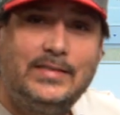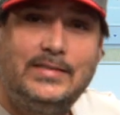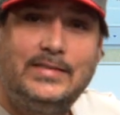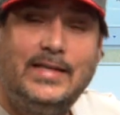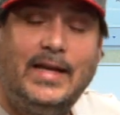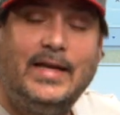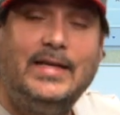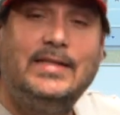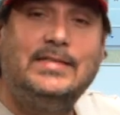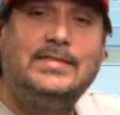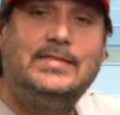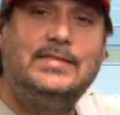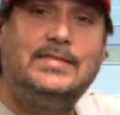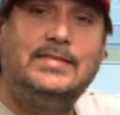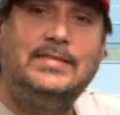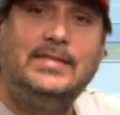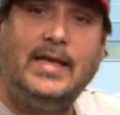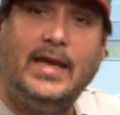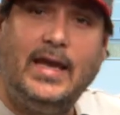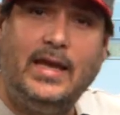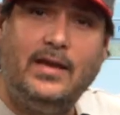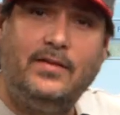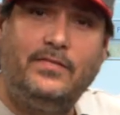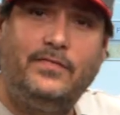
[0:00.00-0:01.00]
estate is
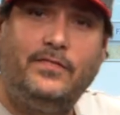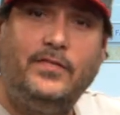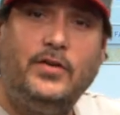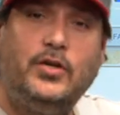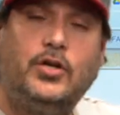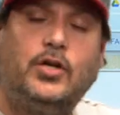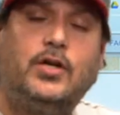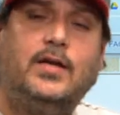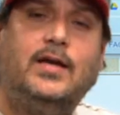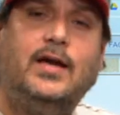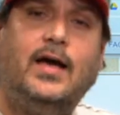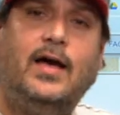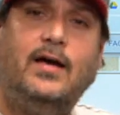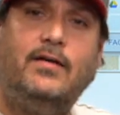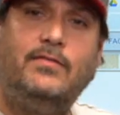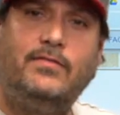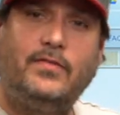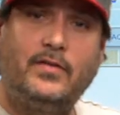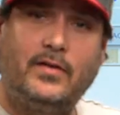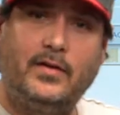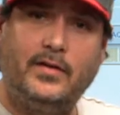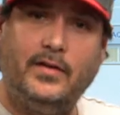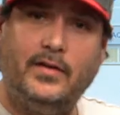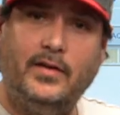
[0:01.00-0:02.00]
safe. You're
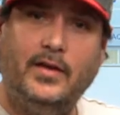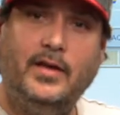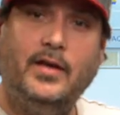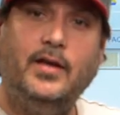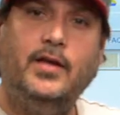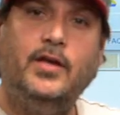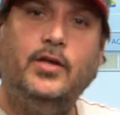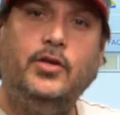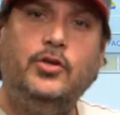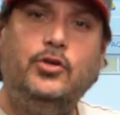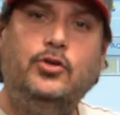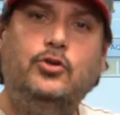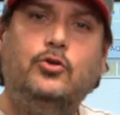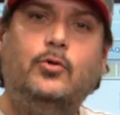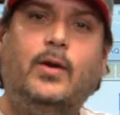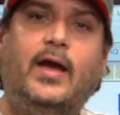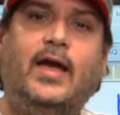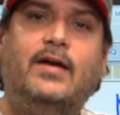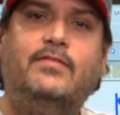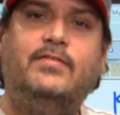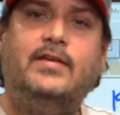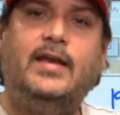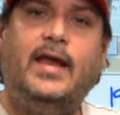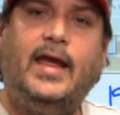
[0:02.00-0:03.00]
covered. You
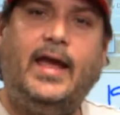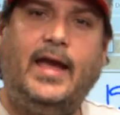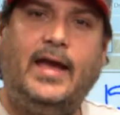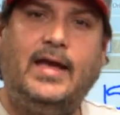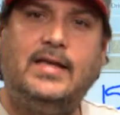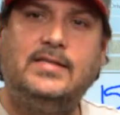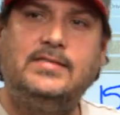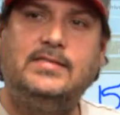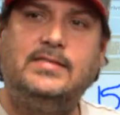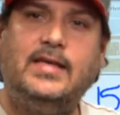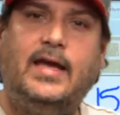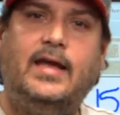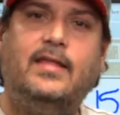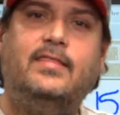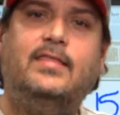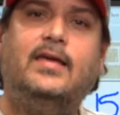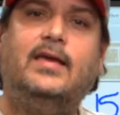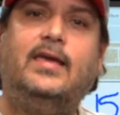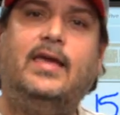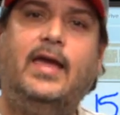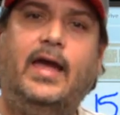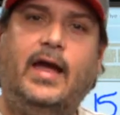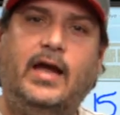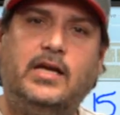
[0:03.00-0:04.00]
have an asset
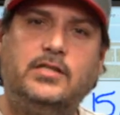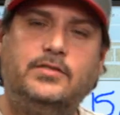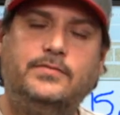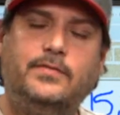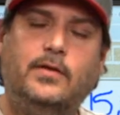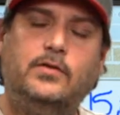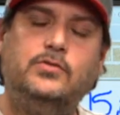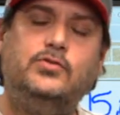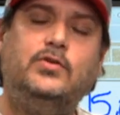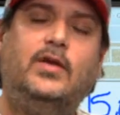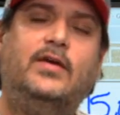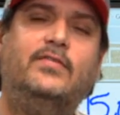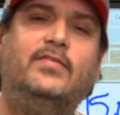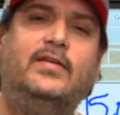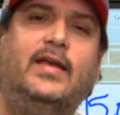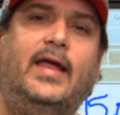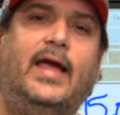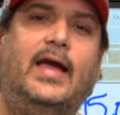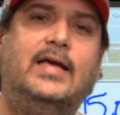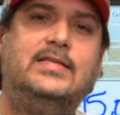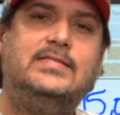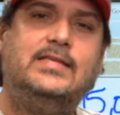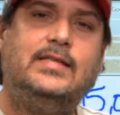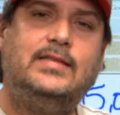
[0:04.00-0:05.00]
that cash flows. You have an
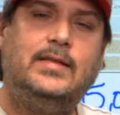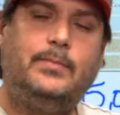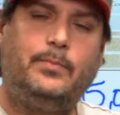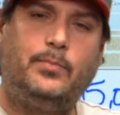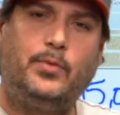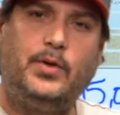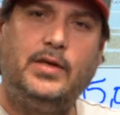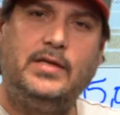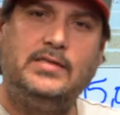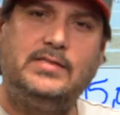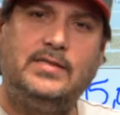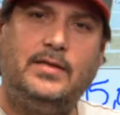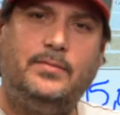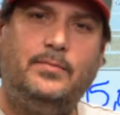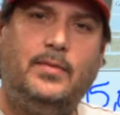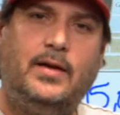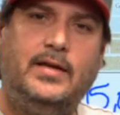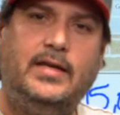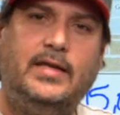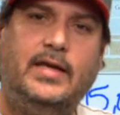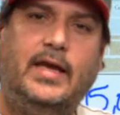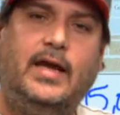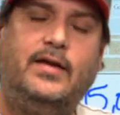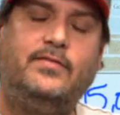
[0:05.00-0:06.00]
asset that brings in
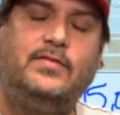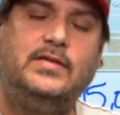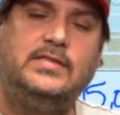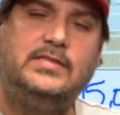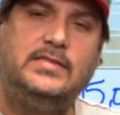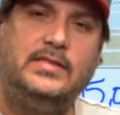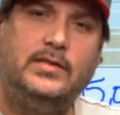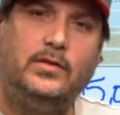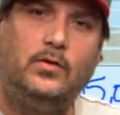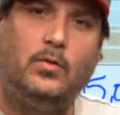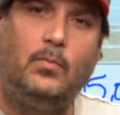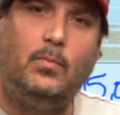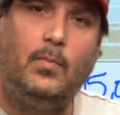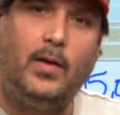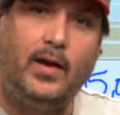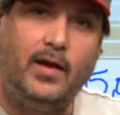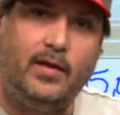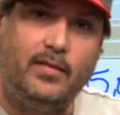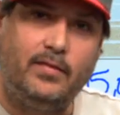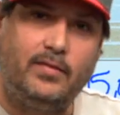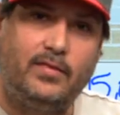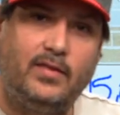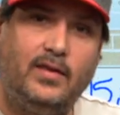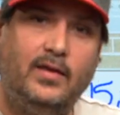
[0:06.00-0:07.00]
money every single
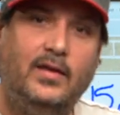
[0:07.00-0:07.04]
month.